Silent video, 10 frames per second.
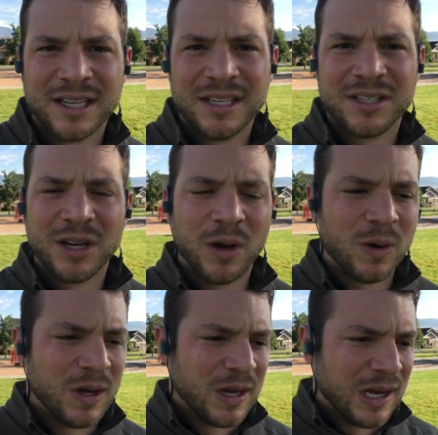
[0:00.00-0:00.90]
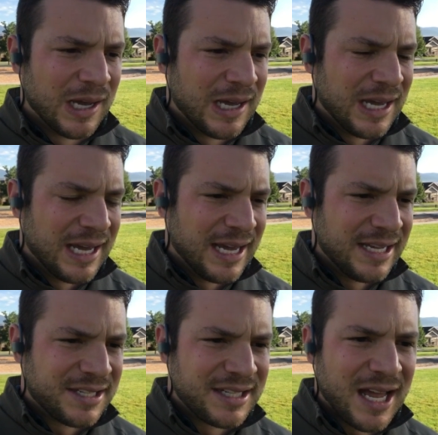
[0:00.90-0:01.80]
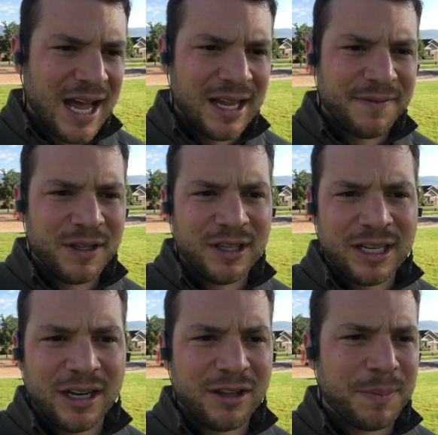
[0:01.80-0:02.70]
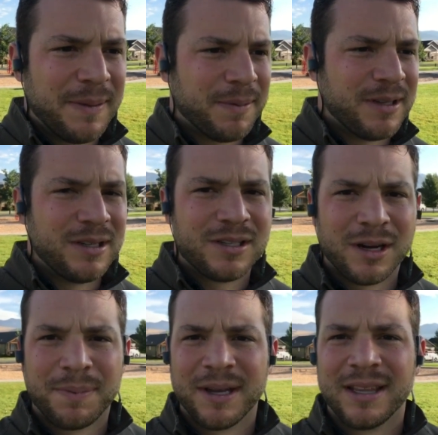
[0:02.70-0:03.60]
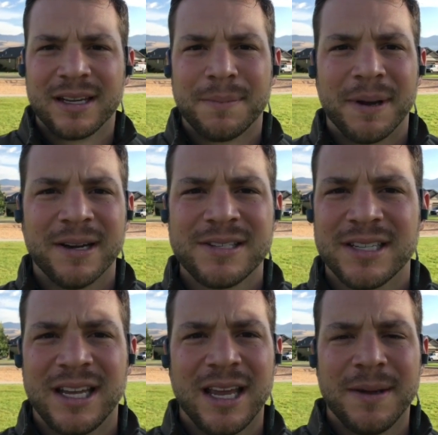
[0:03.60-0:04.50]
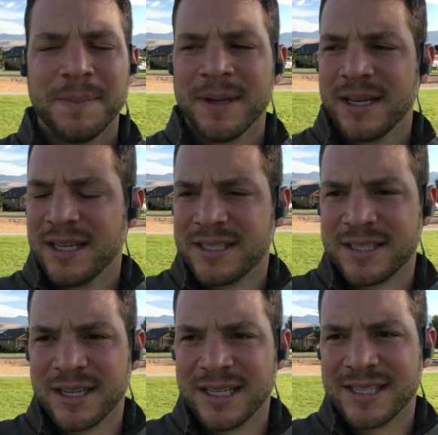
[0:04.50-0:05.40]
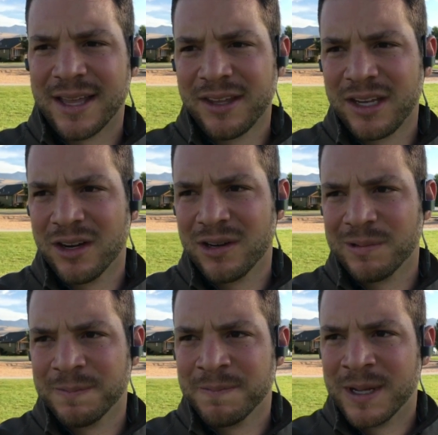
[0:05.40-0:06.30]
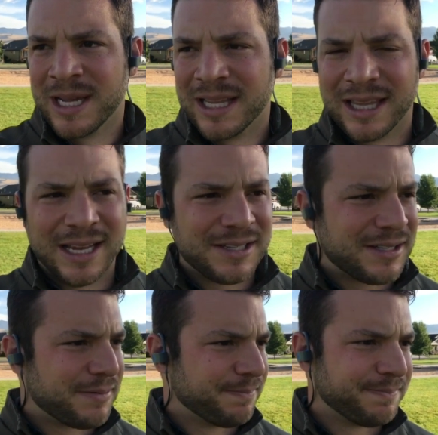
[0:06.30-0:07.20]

And so it's not, if you look at other people and you start playing that comparison game, it's not that you're less